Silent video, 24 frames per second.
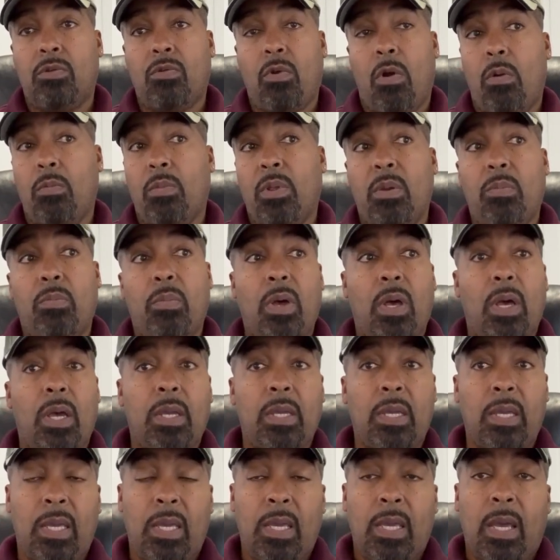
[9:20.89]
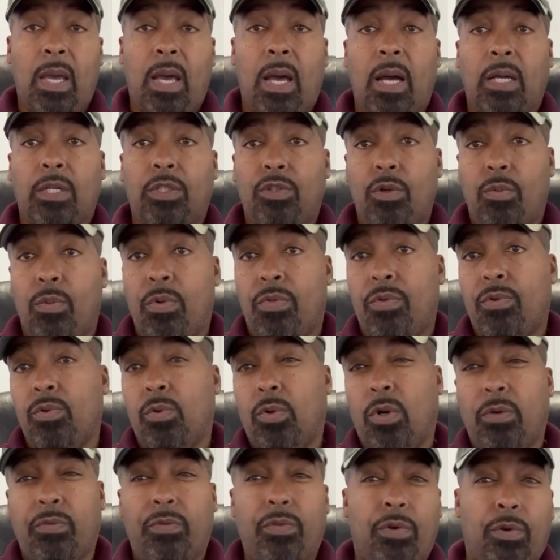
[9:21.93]
Normally by October
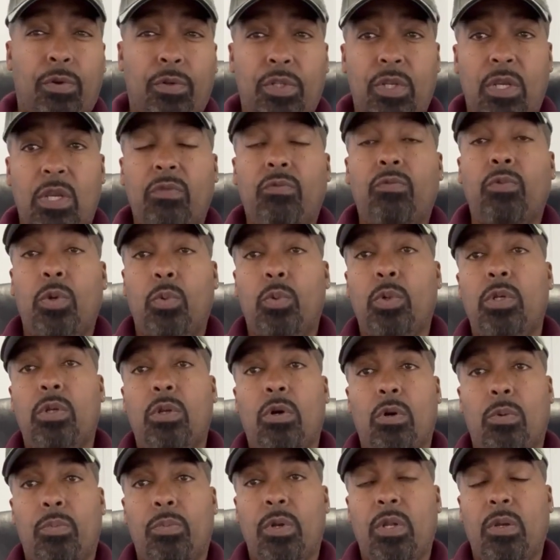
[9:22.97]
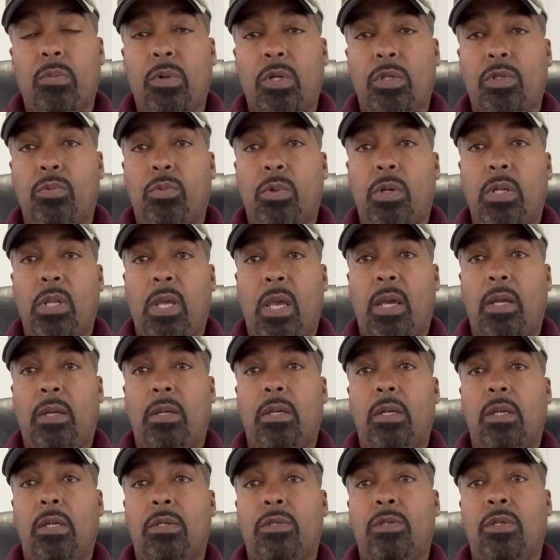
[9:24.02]
12th, 13th, we would know pretty much what that
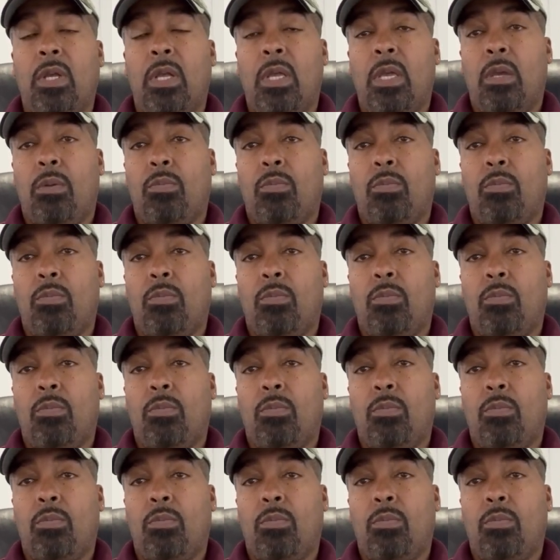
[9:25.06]
is.